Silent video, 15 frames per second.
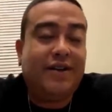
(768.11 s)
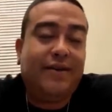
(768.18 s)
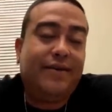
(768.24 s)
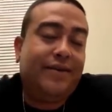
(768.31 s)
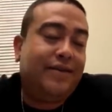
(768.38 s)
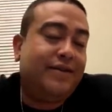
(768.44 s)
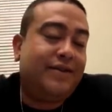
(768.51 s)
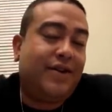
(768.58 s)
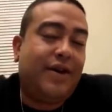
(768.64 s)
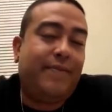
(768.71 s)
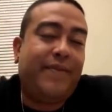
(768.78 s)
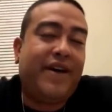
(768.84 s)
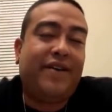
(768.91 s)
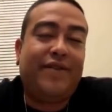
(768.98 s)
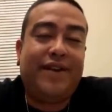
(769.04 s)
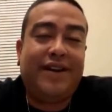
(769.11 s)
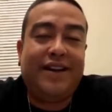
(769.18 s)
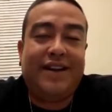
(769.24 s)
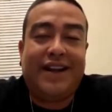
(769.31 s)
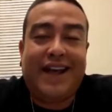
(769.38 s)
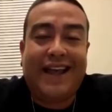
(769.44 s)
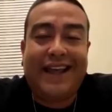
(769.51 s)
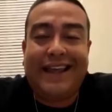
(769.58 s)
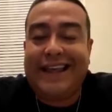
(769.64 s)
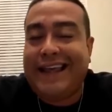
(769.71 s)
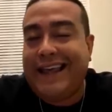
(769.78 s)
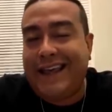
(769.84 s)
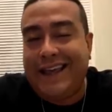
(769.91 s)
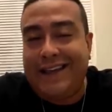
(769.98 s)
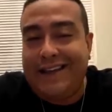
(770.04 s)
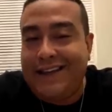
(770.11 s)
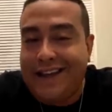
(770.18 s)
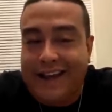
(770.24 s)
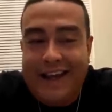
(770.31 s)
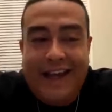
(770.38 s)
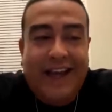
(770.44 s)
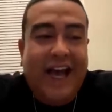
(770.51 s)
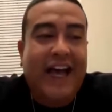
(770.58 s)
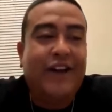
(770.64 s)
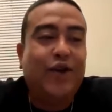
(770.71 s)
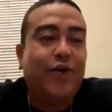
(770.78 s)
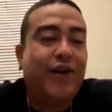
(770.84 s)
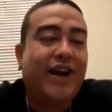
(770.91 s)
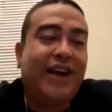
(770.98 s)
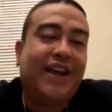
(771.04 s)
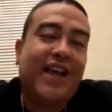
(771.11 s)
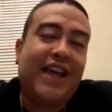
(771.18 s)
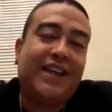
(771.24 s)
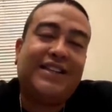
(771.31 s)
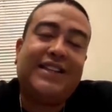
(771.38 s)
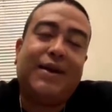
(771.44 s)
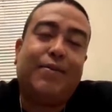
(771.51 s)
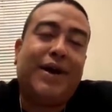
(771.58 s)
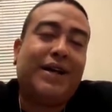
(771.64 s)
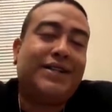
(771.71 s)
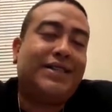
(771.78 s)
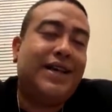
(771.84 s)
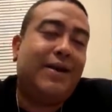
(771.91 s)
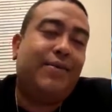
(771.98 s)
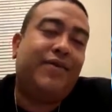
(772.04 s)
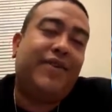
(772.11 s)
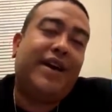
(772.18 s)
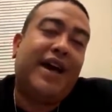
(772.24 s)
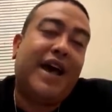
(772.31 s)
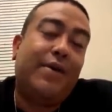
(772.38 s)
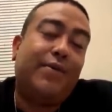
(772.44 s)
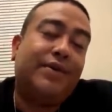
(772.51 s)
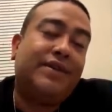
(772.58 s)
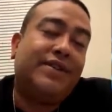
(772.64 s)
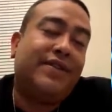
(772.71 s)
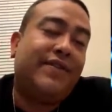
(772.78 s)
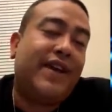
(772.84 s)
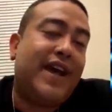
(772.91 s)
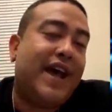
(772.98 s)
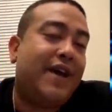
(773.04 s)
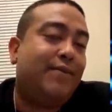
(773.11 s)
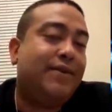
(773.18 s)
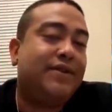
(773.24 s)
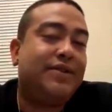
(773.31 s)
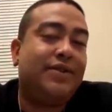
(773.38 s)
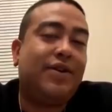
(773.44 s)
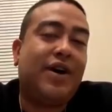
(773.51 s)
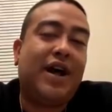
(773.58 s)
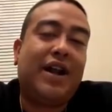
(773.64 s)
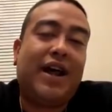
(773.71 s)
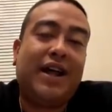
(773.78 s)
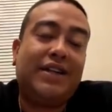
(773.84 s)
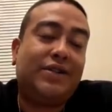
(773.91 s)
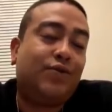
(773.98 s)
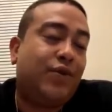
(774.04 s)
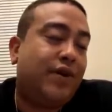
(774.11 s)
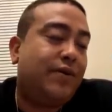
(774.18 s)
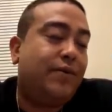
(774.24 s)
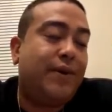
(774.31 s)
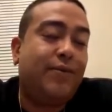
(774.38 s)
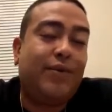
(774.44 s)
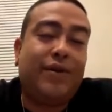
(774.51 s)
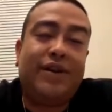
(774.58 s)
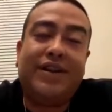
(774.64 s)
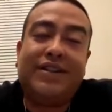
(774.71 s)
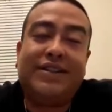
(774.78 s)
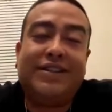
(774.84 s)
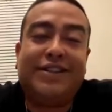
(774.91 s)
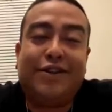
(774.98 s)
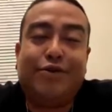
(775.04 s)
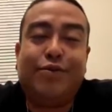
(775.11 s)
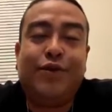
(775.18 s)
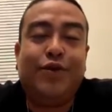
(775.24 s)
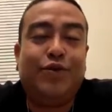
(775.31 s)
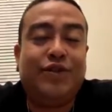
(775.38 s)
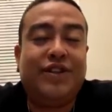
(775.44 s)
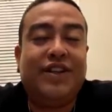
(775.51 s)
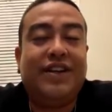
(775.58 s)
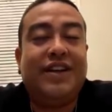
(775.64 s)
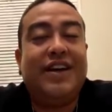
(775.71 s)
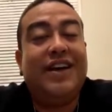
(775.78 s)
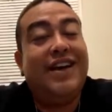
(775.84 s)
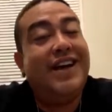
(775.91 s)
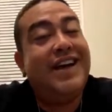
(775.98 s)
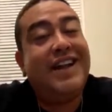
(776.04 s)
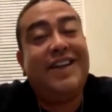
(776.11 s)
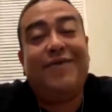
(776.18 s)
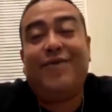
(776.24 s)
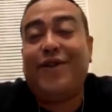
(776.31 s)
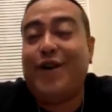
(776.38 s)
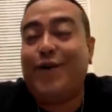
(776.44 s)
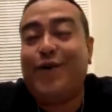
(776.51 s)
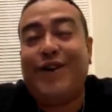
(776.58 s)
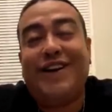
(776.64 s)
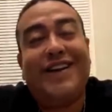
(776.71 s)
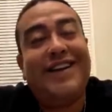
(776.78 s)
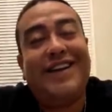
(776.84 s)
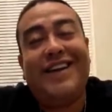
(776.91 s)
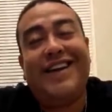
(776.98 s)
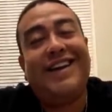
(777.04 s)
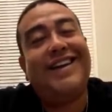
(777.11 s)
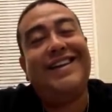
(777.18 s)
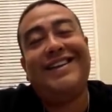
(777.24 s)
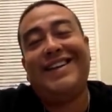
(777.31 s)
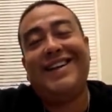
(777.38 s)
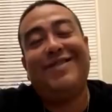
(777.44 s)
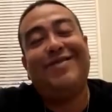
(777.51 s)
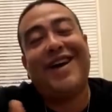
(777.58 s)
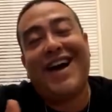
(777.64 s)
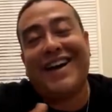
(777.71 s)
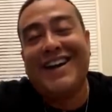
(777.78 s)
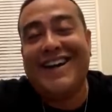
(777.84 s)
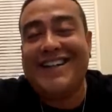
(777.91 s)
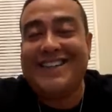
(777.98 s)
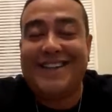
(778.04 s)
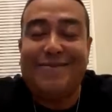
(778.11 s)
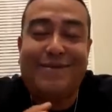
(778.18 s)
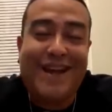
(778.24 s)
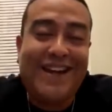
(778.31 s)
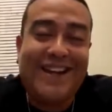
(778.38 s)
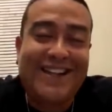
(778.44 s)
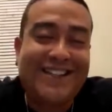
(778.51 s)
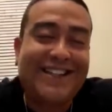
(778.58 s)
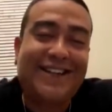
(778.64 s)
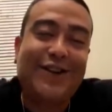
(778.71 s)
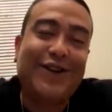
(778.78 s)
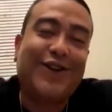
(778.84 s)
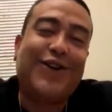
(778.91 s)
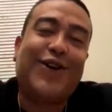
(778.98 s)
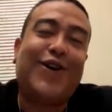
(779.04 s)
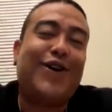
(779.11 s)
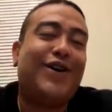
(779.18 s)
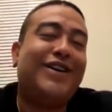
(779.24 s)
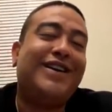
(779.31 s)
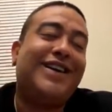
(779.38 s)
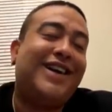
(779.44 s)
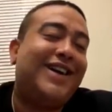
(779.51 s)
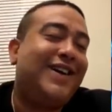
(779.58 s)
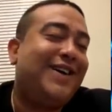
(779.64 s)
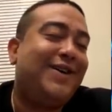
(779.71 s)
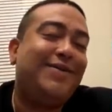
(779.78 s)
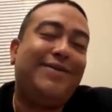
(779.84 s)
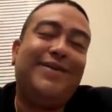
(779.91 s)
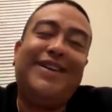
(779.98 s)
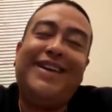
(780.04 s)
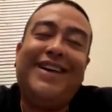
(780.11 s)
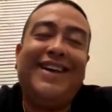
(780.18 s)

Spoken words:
So I'm not really like, hey, I do what I can step by step. If it happens, if it happens, I just want the people to listen to the music. Hey, they fuck with it. Hey, keep rocking that shit, bang that shit in the car, in the club.